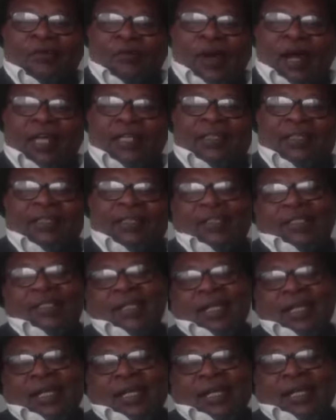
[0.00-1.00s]
what
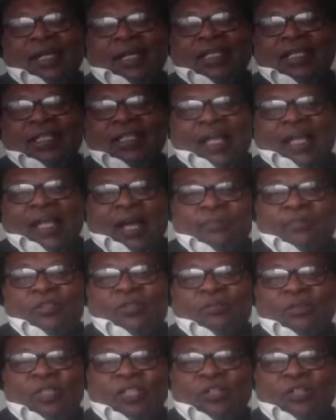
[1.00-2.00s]
has come
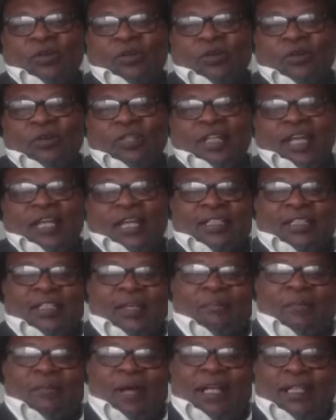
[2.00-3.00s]
to be known as
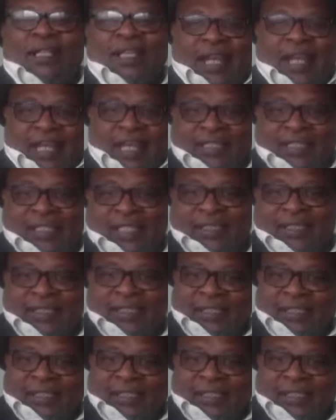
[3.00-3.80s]
the Mandela Shirt?